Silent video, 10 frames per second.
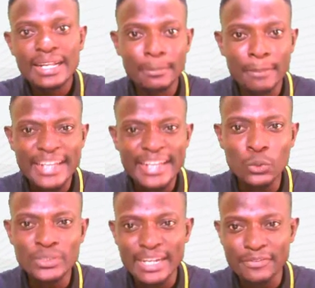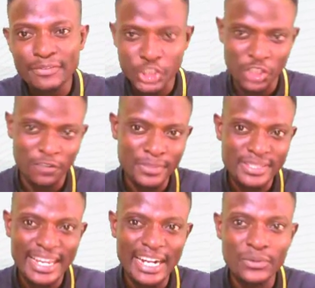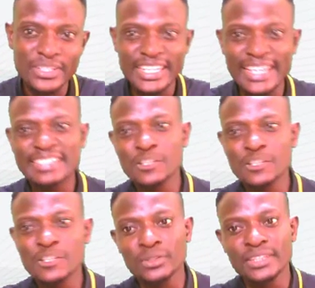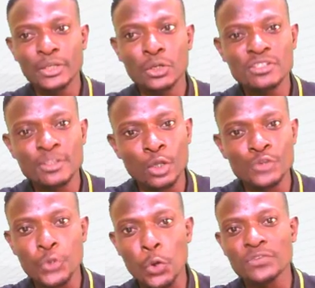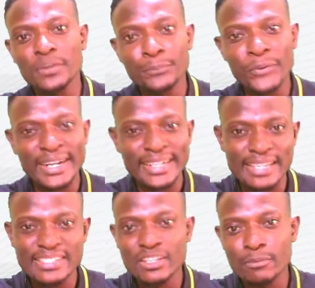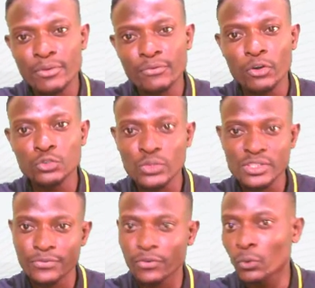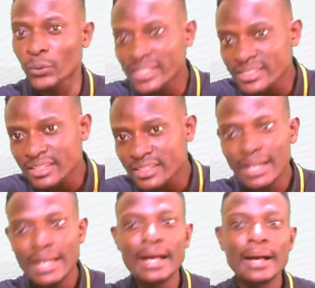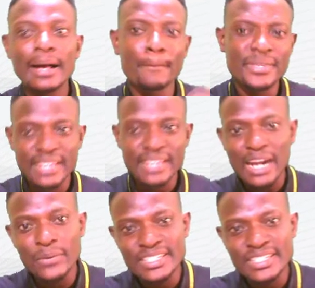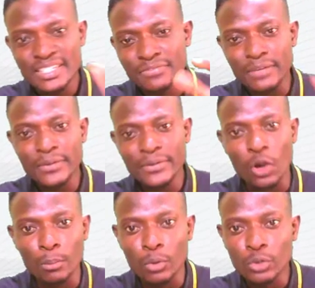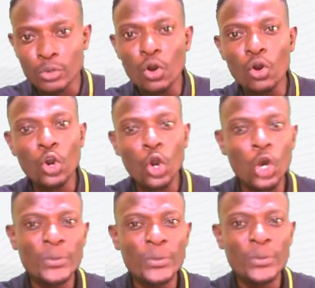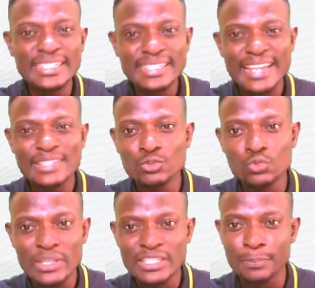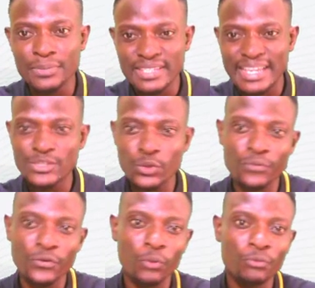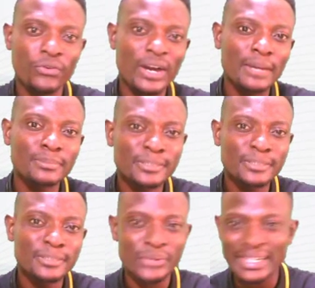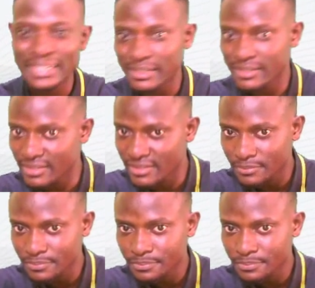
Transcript: The medical definition of miscarriage is the spontaneous loss of a pregnancy before 24 weeks. Miscarriage is very common, occurring in 10 to 20% of confirmed pregnancies.